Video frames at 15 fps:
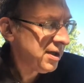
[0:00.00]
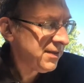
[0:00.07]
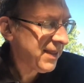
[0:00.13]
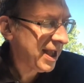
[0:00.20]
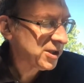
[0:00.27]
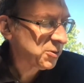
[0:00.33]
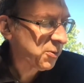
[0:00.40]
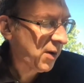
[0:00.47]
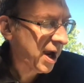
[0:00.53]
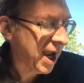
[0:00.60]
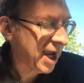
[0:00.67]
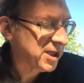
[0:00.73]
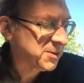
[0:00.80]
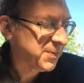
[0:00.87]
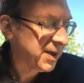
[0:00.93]
That's why
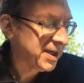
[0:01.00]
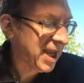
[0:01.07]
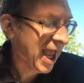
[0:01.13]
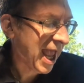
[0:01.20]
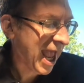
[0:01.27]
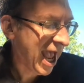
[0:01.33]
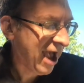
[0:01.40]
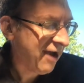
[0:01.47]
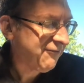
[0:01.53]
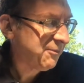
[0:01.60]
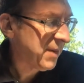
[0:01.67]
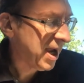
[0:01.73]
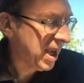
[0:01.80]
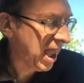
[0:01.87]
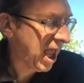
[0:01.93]
I spend half
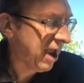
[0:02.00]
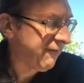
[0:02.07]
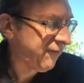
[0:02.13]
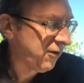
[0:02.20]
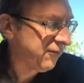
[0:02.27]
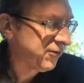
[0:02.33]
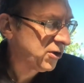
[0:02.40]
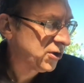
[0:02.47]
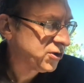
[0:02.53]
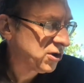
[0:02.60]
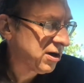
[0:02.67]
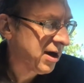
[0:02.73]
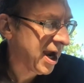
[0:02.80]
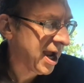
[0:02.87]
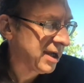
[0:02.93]
my life over at
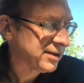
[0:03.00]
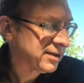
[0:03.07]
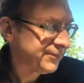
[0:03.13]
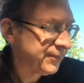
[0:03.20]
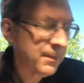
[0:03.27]
your house."